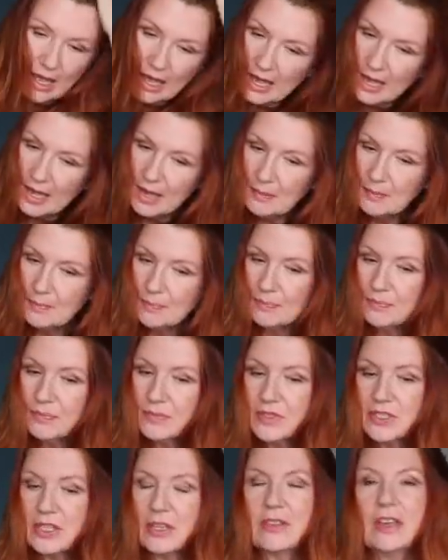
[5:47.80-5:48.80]

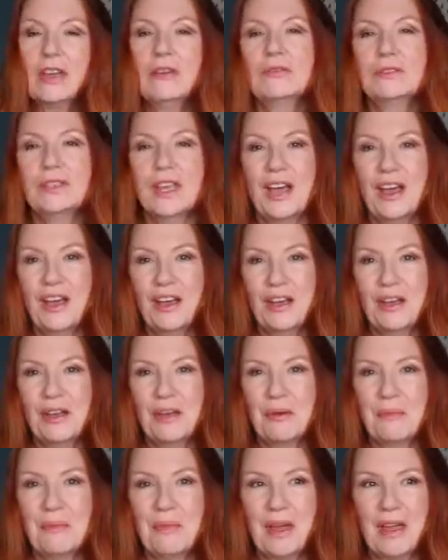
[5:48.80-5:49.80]
So those
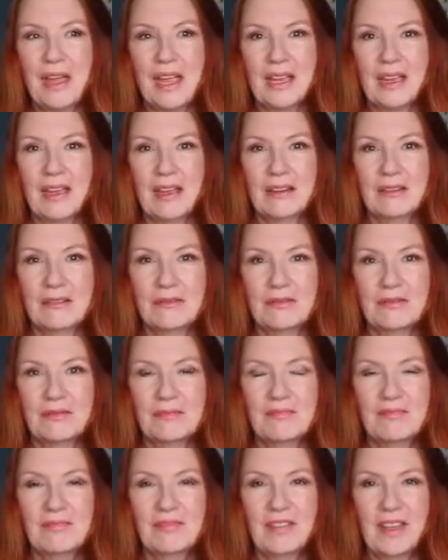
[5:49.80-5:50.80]
are my kind of
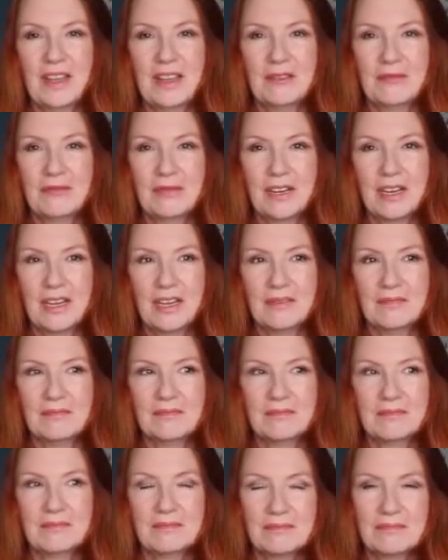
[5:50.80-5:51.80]
favourite,
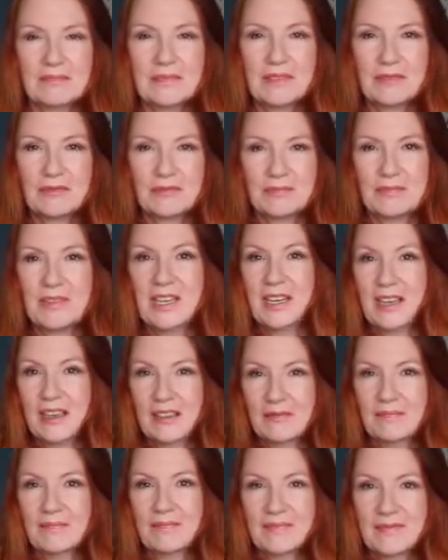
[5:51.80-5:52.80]
you
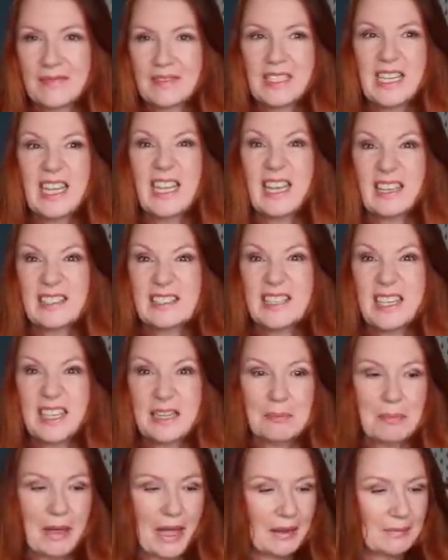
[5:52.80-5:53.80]
know,
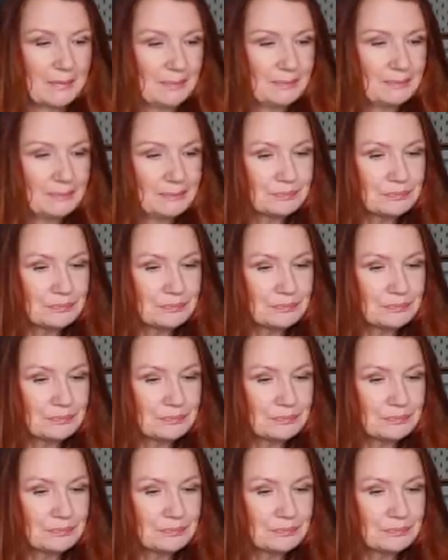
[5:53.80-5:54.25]
TNT pattern.